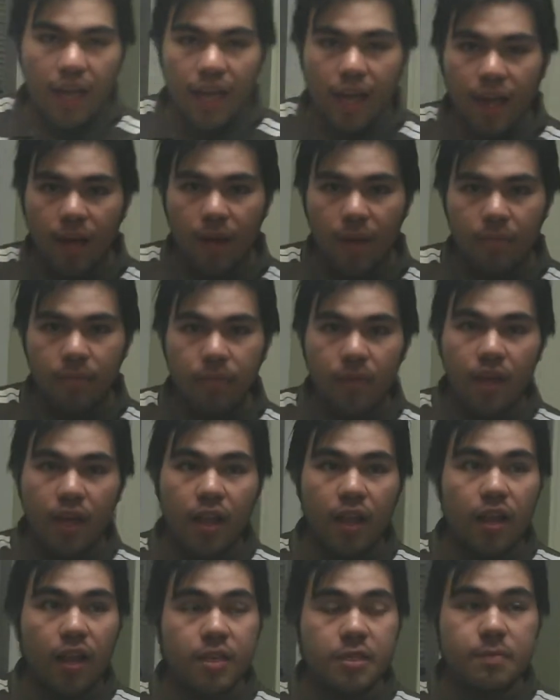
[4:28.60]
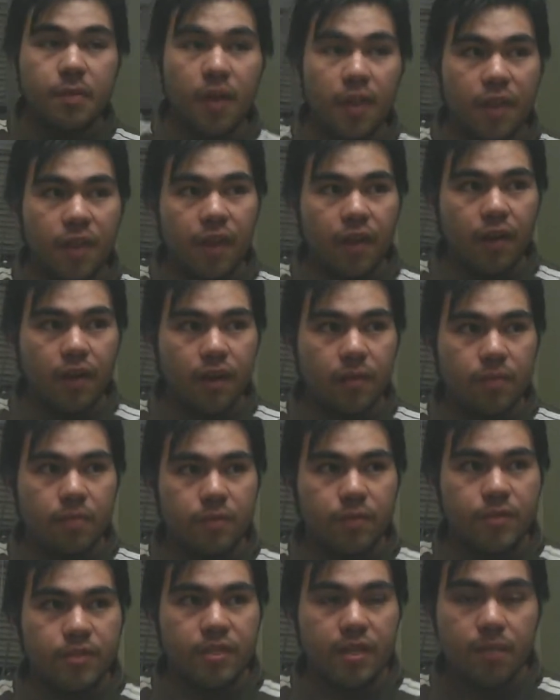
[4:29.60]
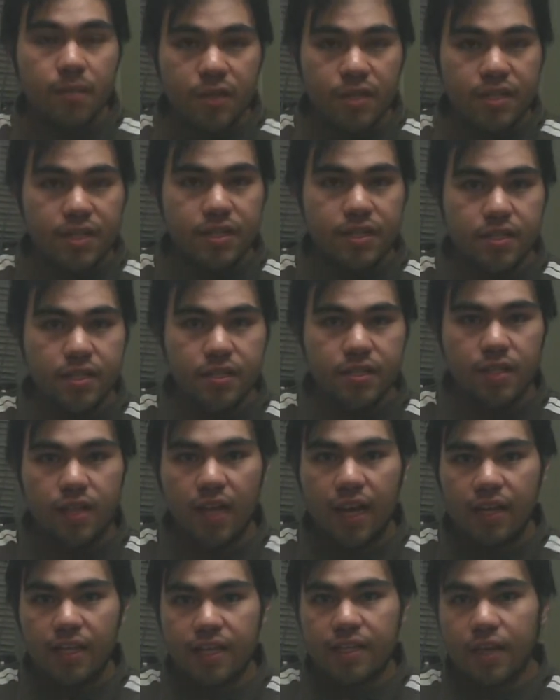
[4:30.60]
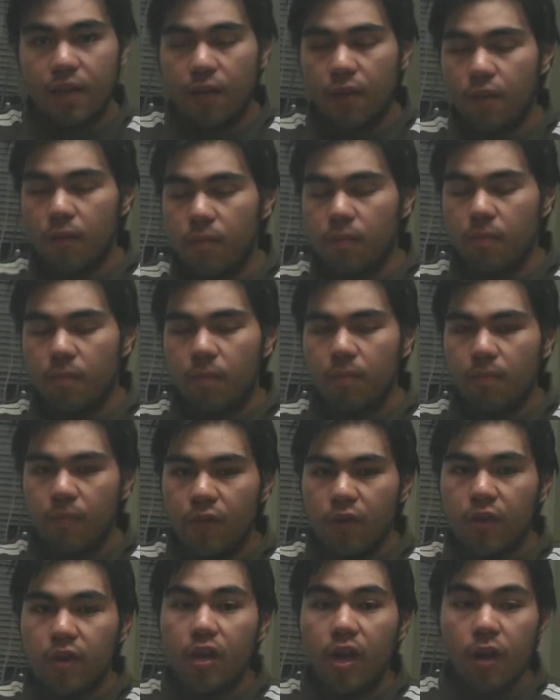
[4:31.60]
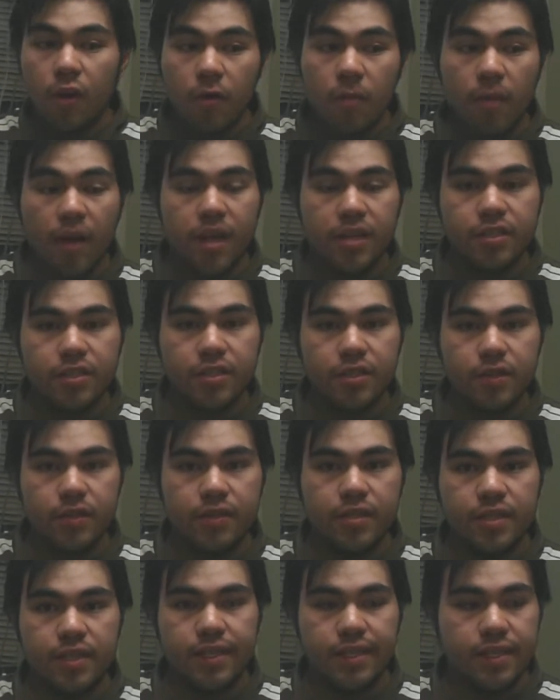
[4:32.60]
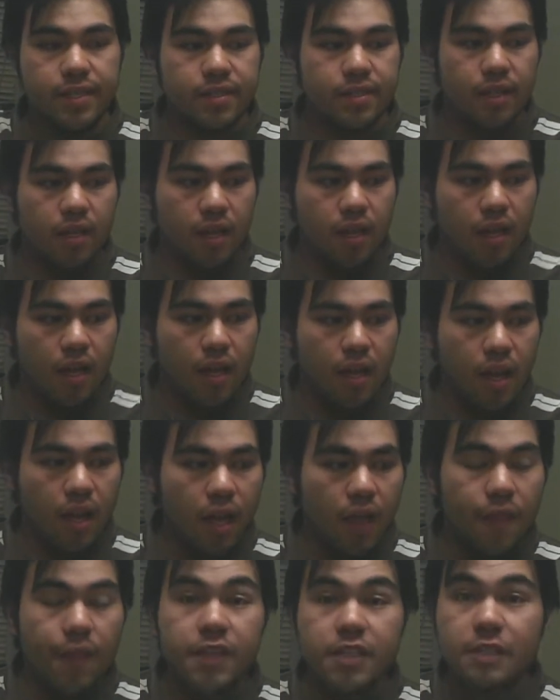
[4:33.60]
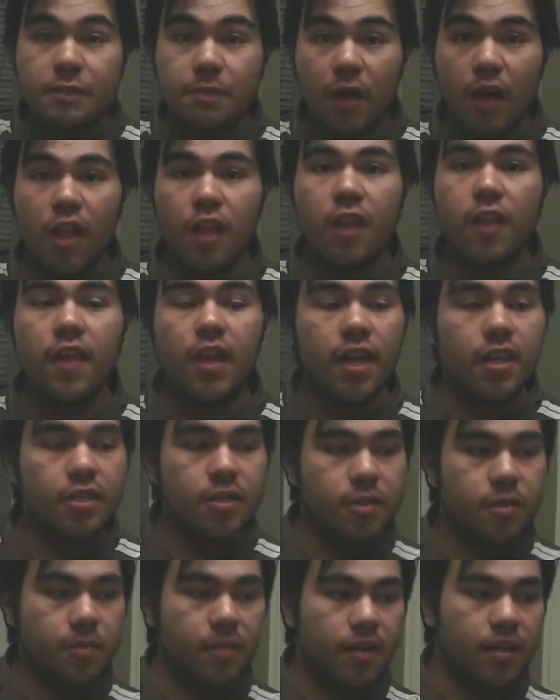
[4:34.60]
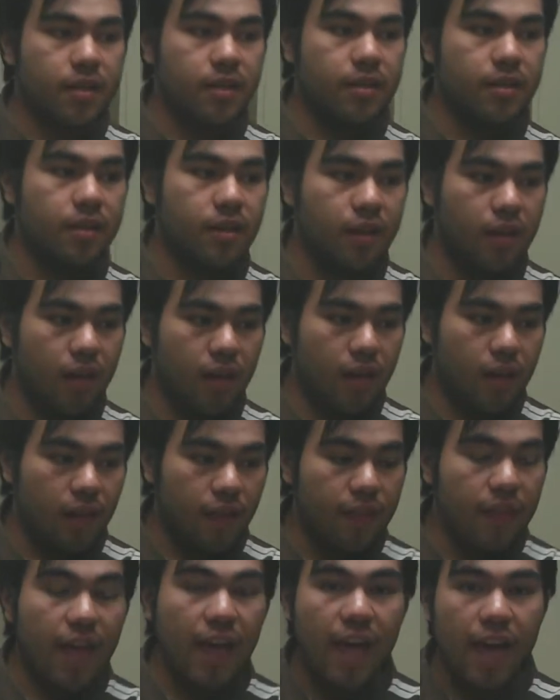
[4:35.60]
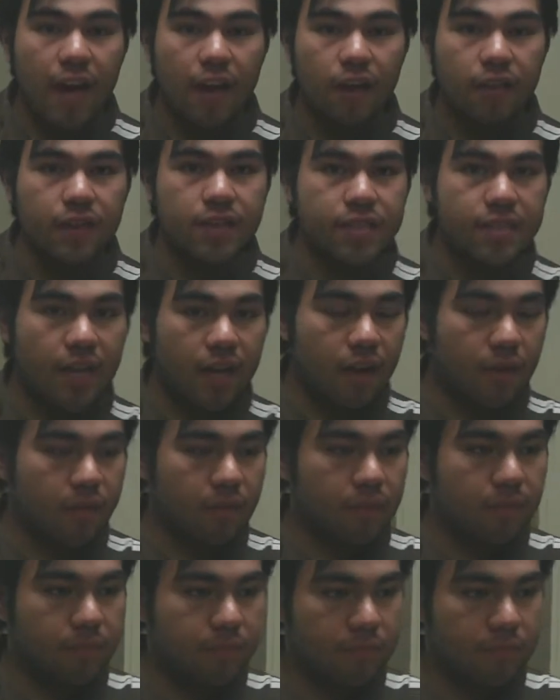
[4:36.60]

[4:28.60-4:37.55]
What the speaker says: A small theory some musicians like to tell their younger band students is the smaller the instrument, the higher the sound.